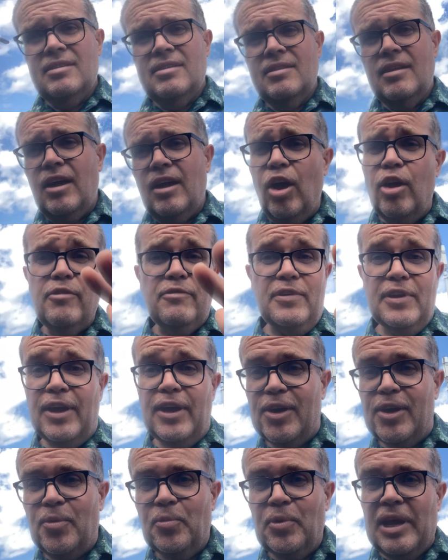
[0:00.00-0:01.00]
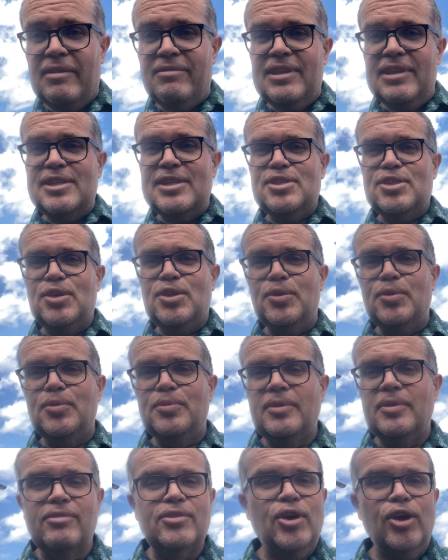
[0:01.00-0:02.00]
hopefully I can weave these two,
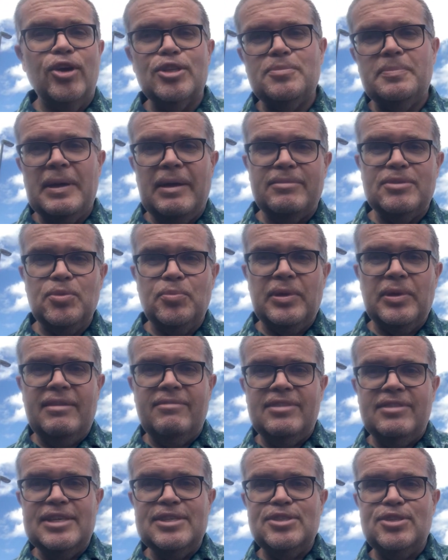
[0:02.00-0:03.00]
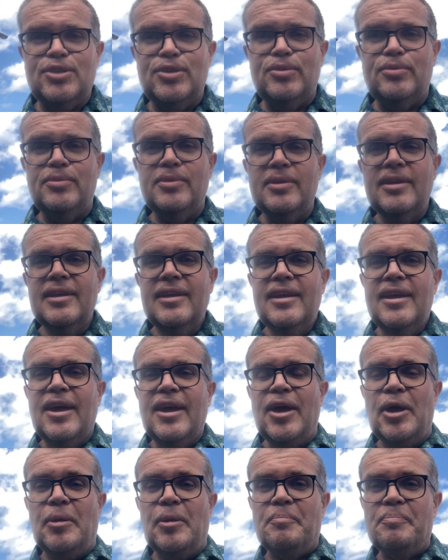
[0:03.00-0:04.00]
I've got to be able to weave these two
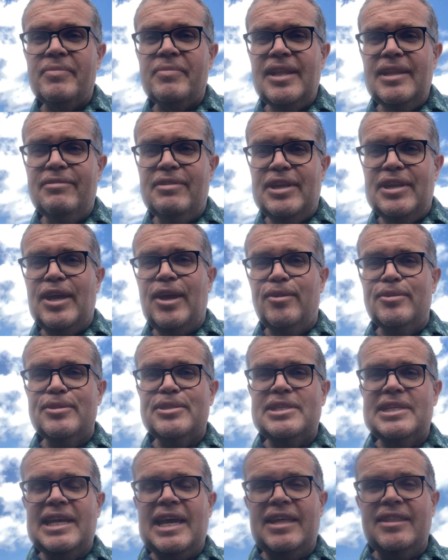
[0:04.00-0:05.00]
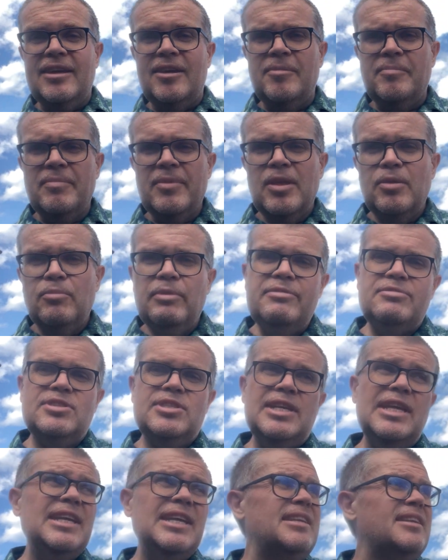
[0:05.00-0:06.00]
um, videos together. We've
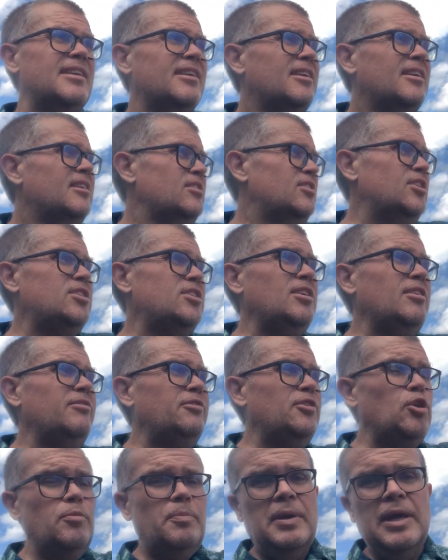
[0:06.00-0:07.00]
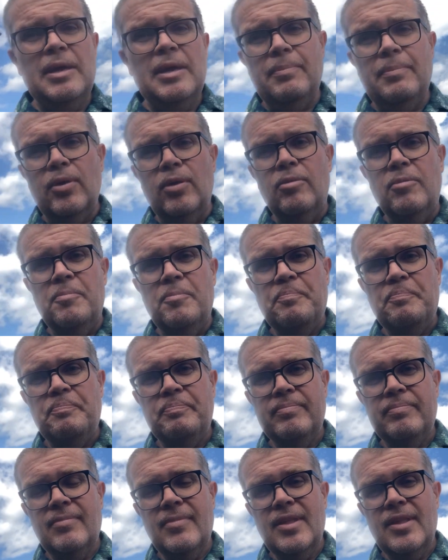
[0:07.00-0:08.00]
seen just a few people.
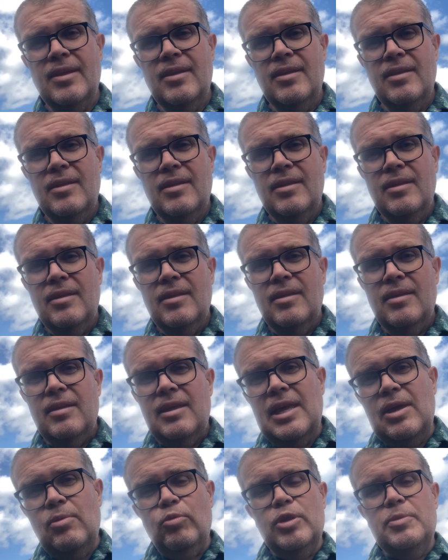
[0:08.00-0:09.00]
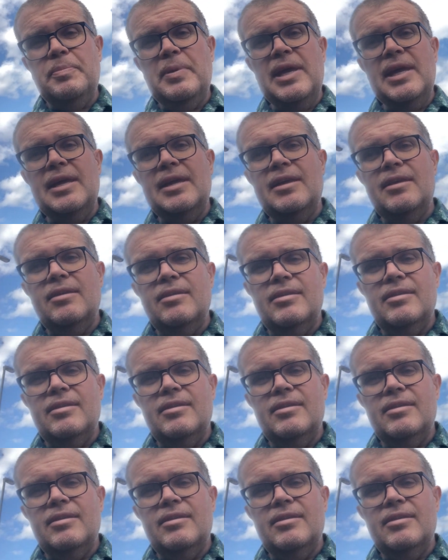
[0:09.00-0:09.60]
It would be